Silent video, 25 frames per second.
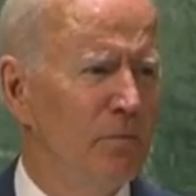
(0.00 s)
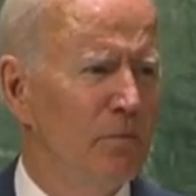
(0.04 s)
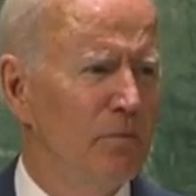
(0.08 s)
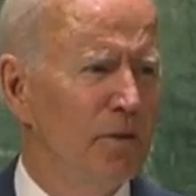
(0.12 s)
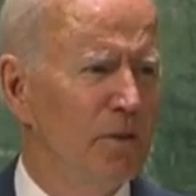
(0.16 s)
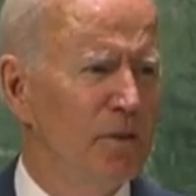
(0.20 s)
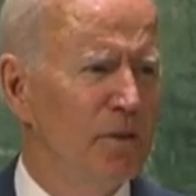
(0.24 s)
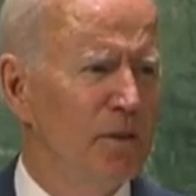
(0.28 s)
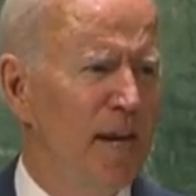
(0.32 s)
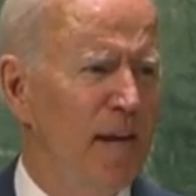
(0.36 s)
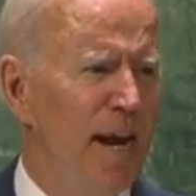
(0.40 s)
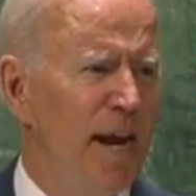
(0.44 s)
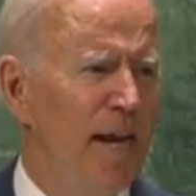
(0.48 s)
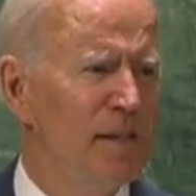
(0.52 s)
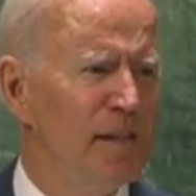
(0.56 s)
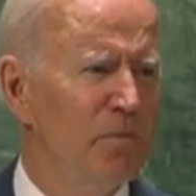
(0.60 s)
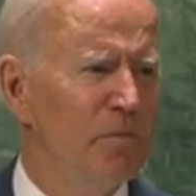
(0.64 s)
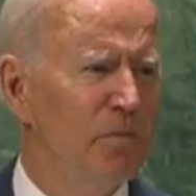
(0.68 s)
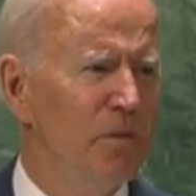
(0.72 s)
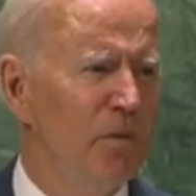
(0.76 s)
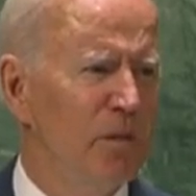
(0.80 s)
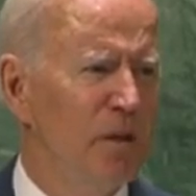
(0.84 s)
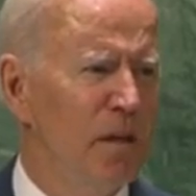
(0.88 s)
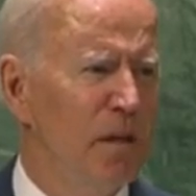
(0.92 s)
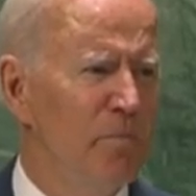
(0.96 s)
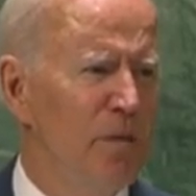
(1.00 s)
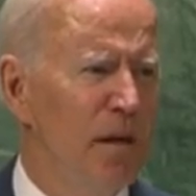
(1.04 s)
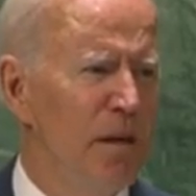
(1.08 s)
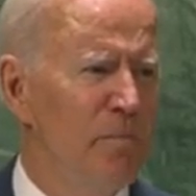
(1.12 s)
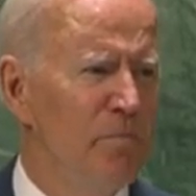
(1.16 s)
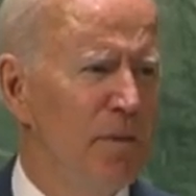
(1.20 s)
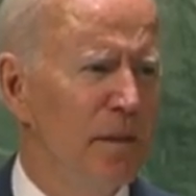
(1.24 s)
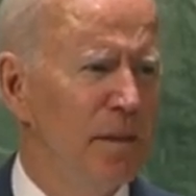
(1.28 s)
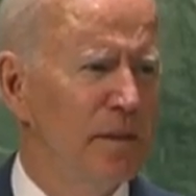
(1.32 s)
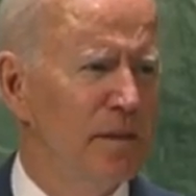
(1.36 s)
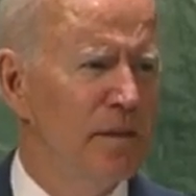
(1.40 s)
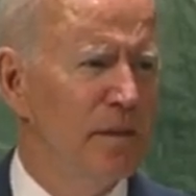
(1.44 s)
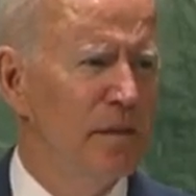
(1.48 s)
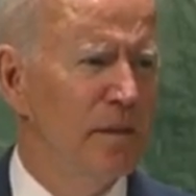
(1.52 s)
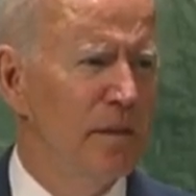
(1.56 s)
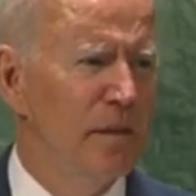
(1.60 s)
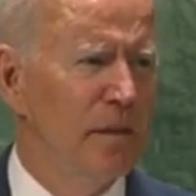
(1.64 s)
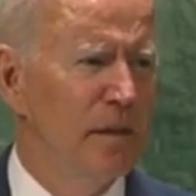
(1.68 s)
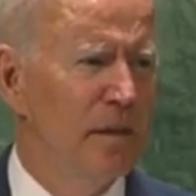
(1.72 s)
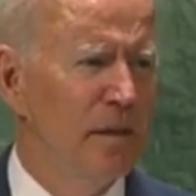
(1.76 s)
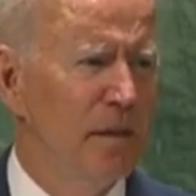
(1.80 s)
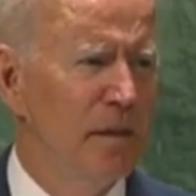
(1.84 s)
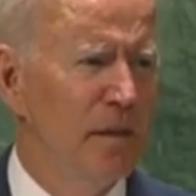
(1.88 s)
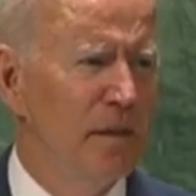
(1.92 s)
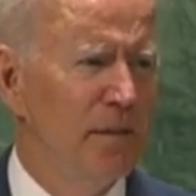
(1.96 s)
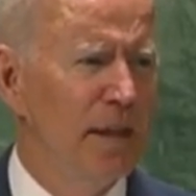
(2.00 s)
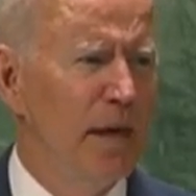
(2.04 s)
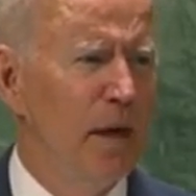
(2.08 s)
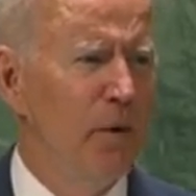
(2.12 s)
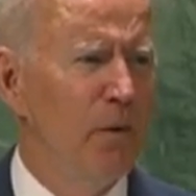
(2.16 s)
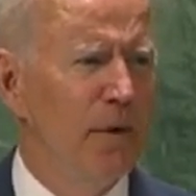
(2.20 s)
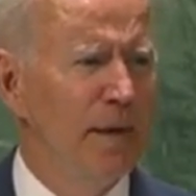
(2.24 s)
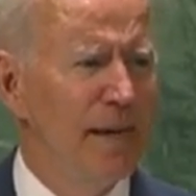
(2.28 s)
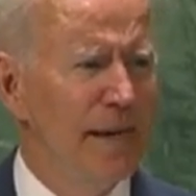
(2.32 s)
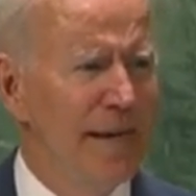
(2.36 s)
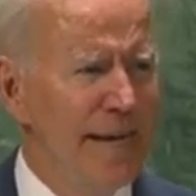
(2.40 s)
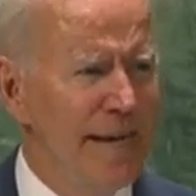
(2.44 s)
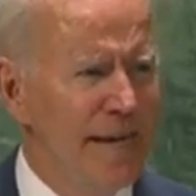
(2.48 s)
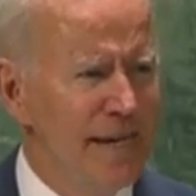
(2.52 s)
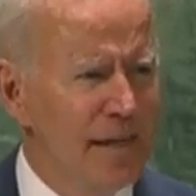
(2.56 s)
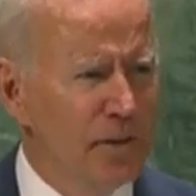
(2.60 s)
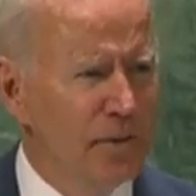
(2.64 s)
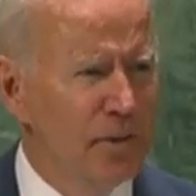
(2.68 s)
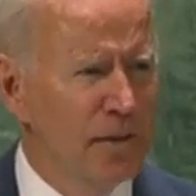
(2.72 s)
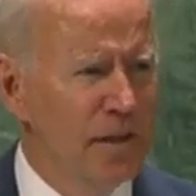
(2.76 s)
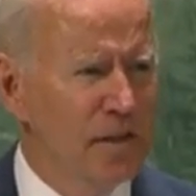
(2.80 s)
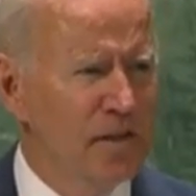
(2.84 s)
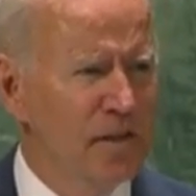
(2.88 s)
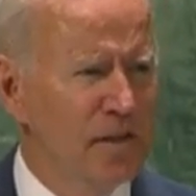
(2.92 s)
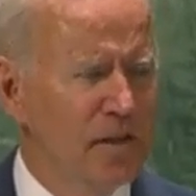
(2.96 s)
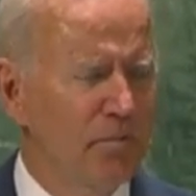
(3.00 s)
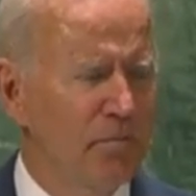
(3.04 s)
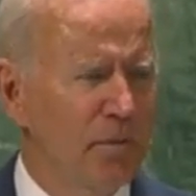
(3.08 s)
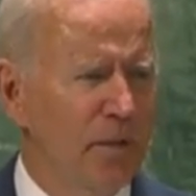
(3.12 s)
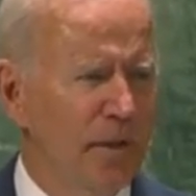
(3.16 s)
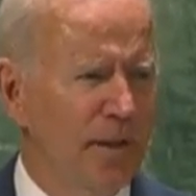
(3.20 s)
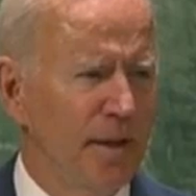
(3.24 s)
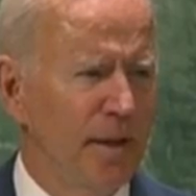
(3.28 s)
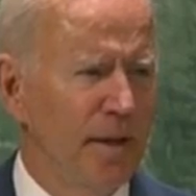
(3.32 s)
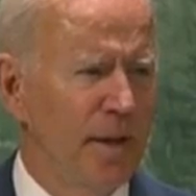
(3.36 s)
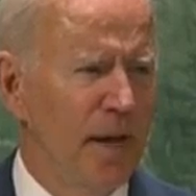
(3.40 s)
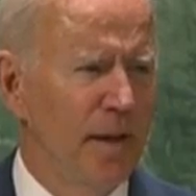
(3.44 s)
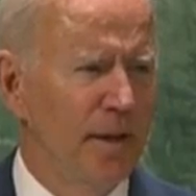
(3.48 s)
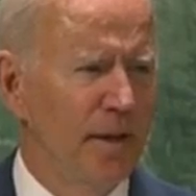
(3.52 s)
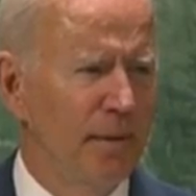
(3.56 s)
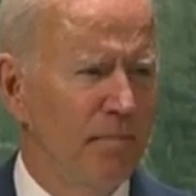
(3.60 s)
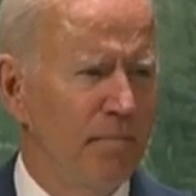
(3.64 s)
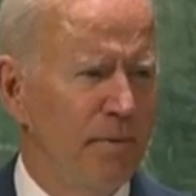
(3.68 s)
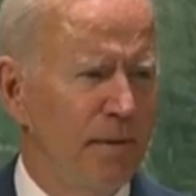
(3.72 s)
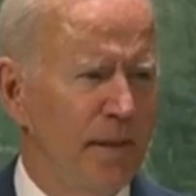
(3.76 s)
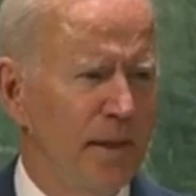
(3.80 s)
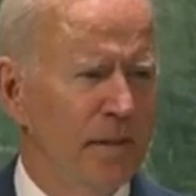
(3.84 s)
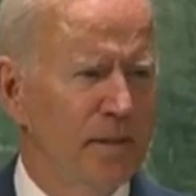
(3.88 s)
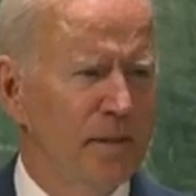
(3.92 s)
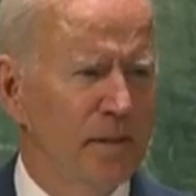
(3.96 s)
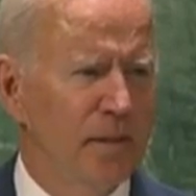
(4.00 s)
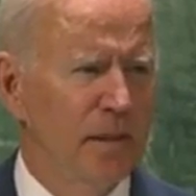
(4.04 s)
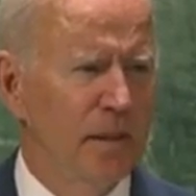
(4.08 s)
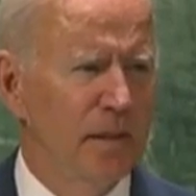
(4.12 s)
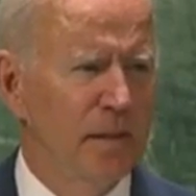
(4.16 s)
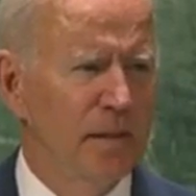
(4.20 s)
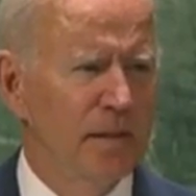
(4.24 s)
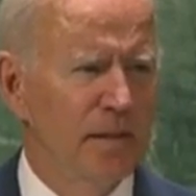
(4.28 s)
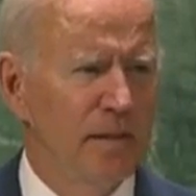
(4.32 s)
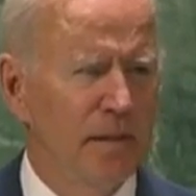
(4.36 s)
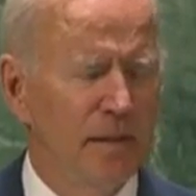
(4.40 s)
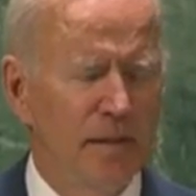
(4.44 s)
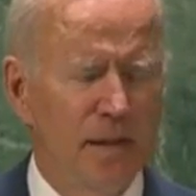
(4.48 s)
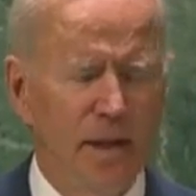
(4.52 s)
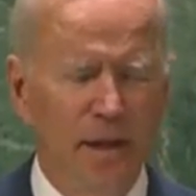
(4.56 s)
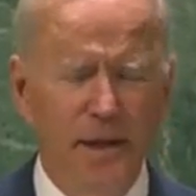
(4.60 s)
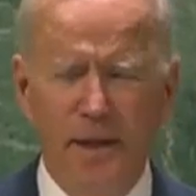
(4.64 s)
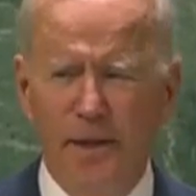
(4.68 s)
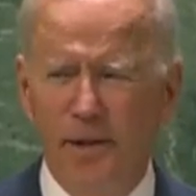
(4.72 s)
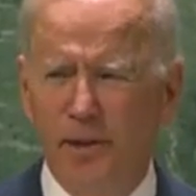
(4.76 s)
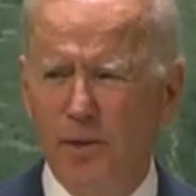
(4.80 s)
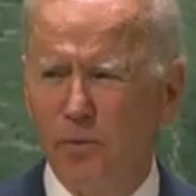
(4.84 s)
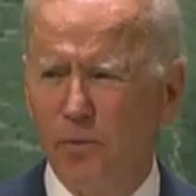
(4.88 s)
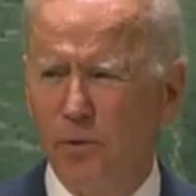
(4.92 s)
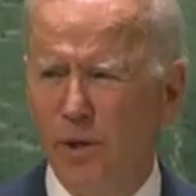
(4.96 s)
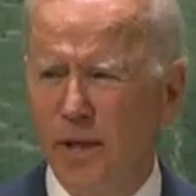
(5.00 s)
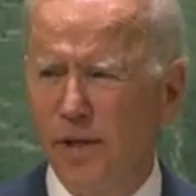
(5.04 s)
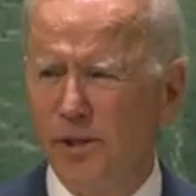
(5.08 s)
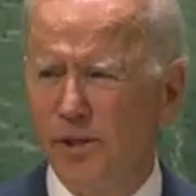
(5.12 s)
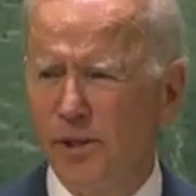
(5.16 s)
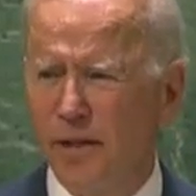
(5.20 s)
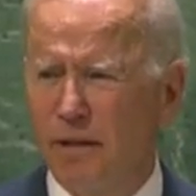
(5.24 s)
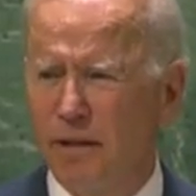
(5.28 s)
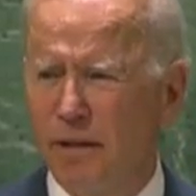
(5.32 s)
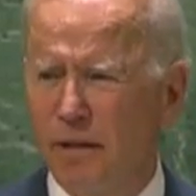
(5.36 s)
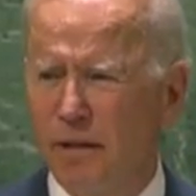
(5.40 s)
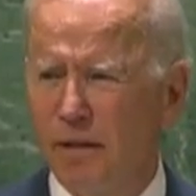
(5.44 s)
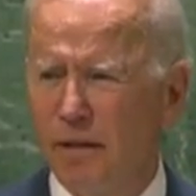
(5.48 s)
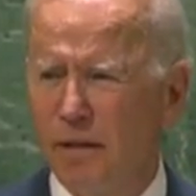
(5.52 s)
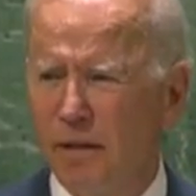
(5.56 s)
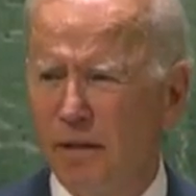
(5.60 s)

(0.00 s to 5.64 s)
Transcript: with tangible commitments that would increase stability on the peninsula and in the region,